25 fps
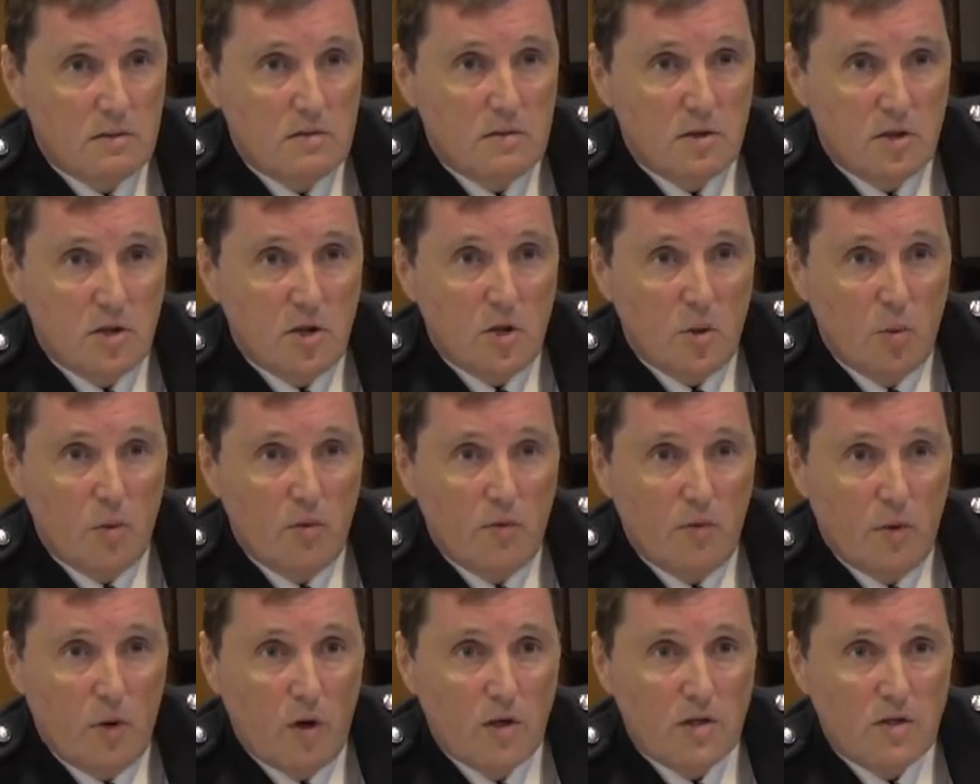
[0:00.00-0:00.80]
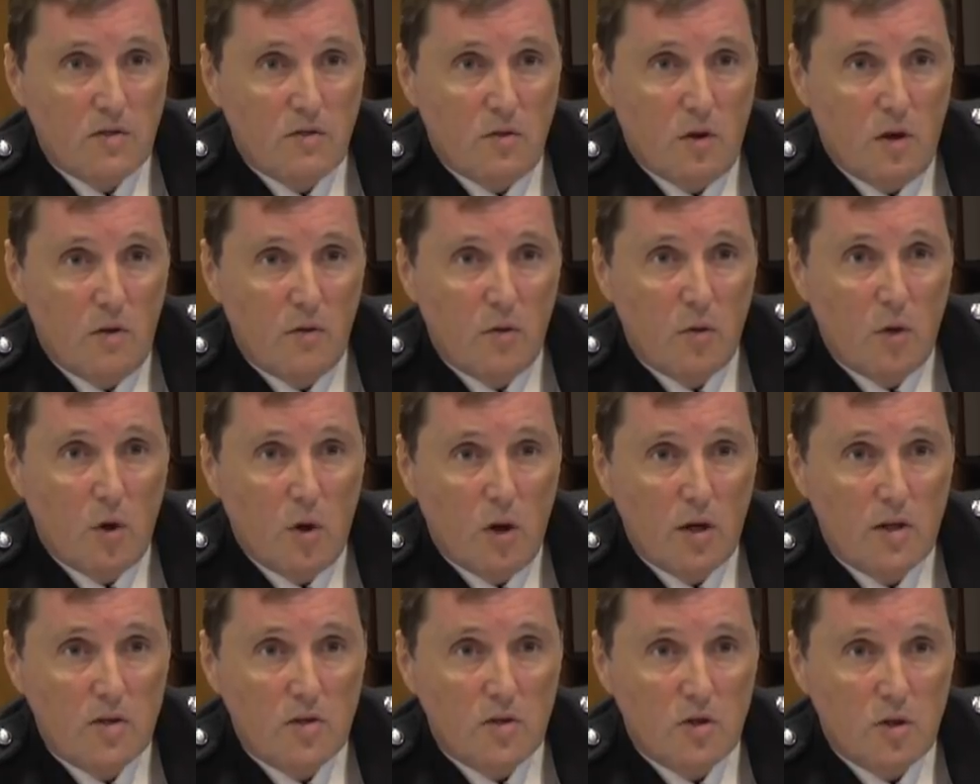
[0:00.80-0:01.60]
to deal with fire survival
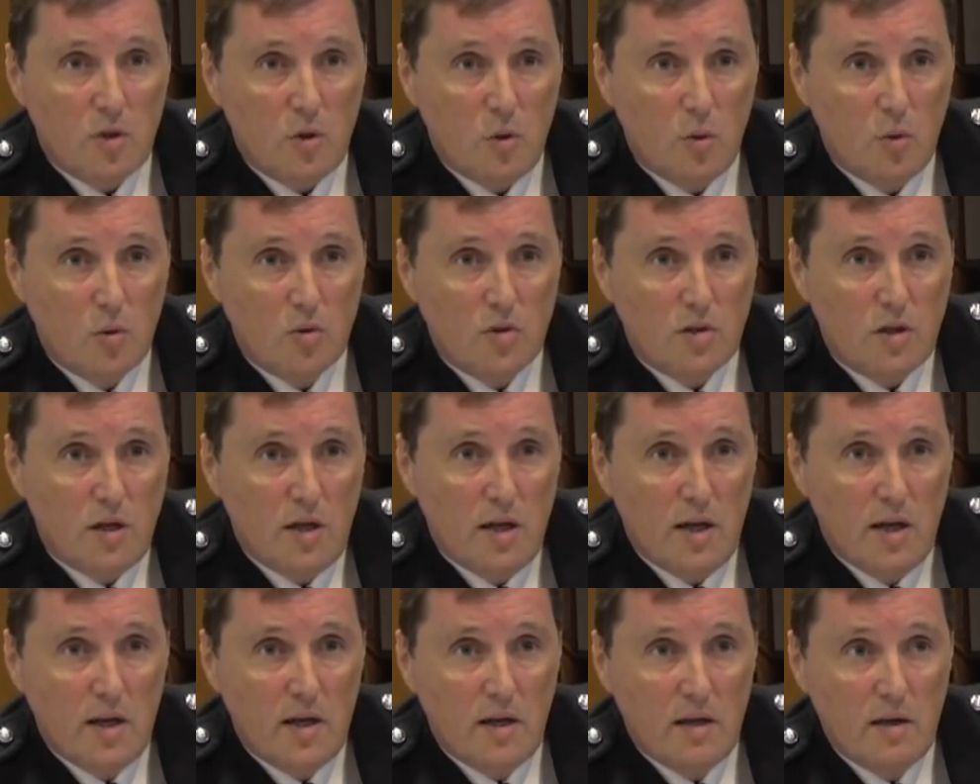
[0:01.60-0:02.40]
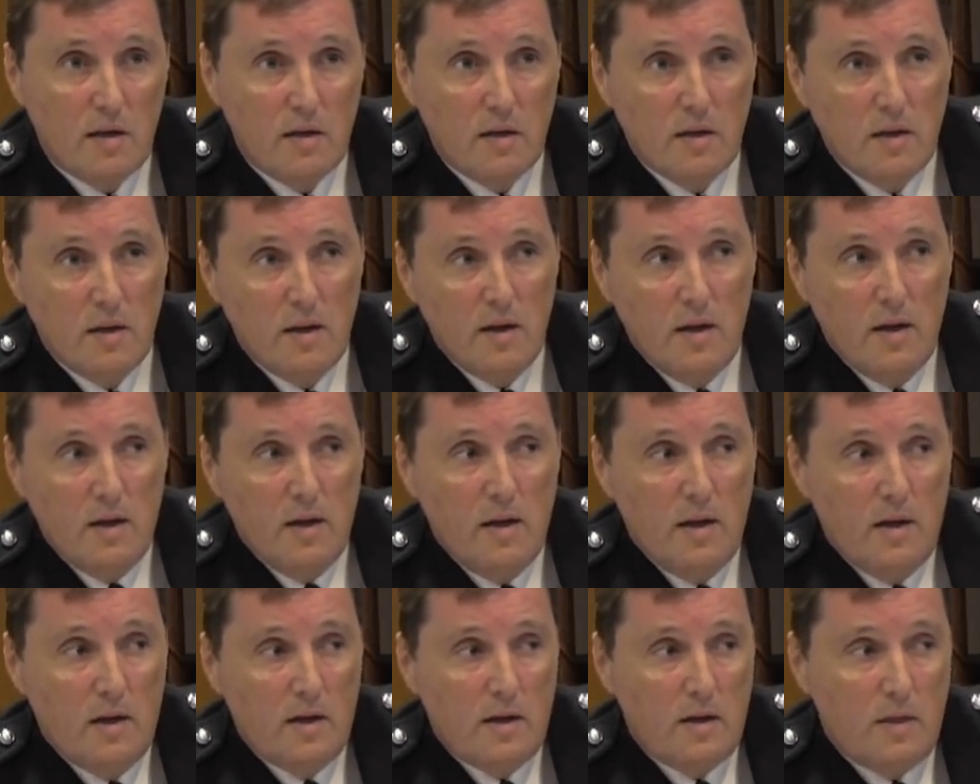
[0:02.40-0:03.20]
guidance calls, and
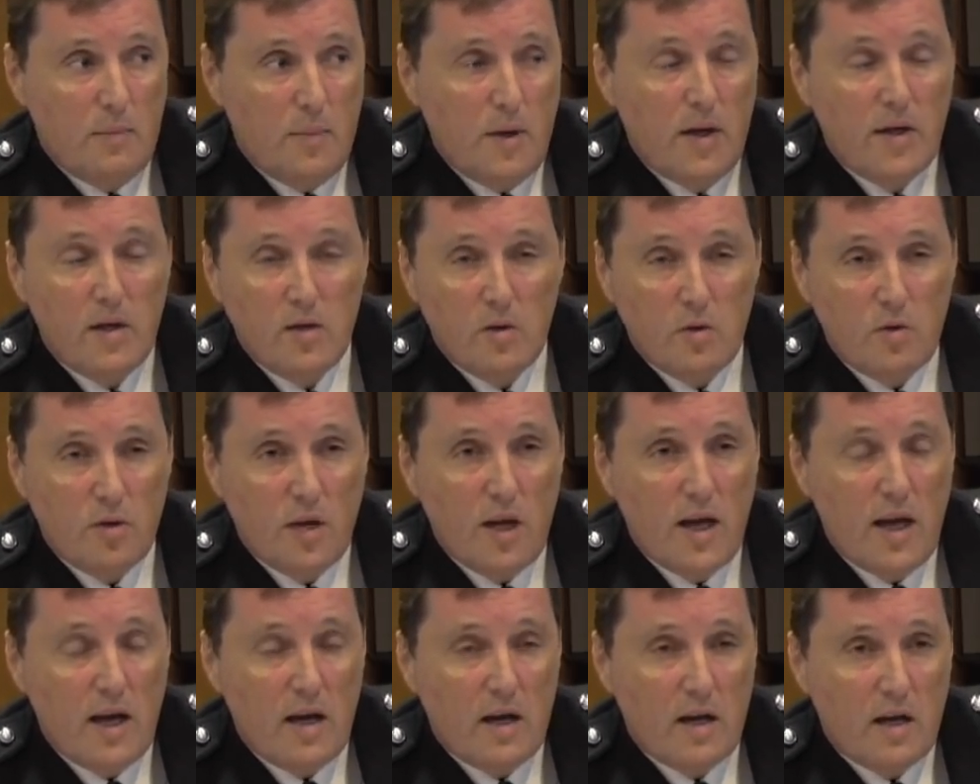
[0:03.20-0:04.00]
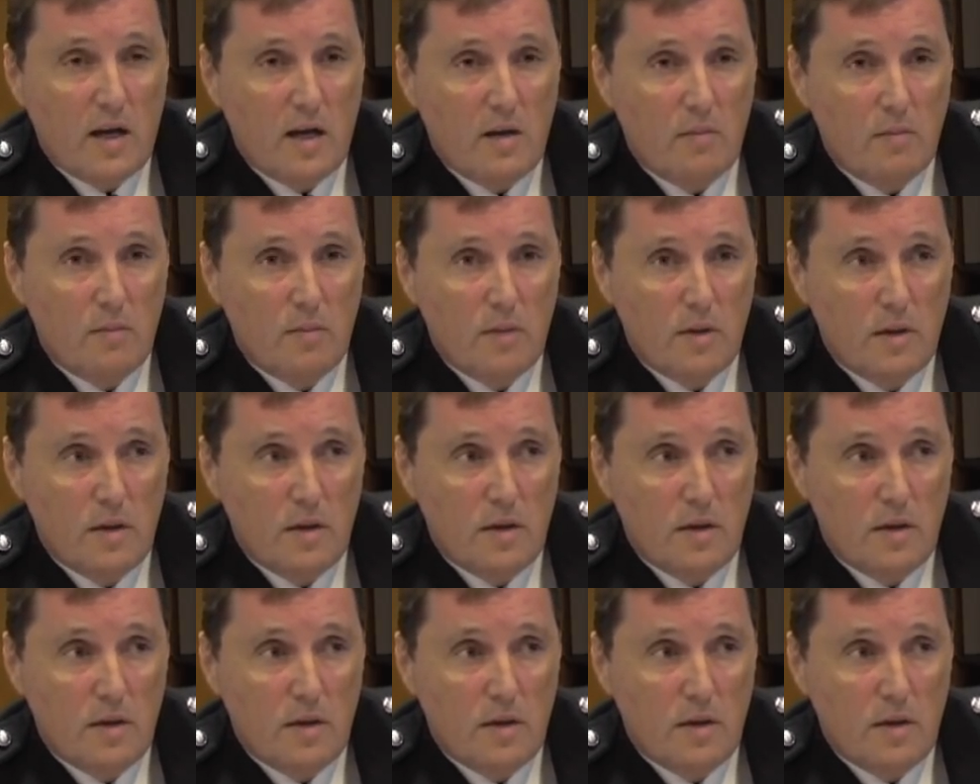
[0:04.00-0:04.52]
depending on the outcome,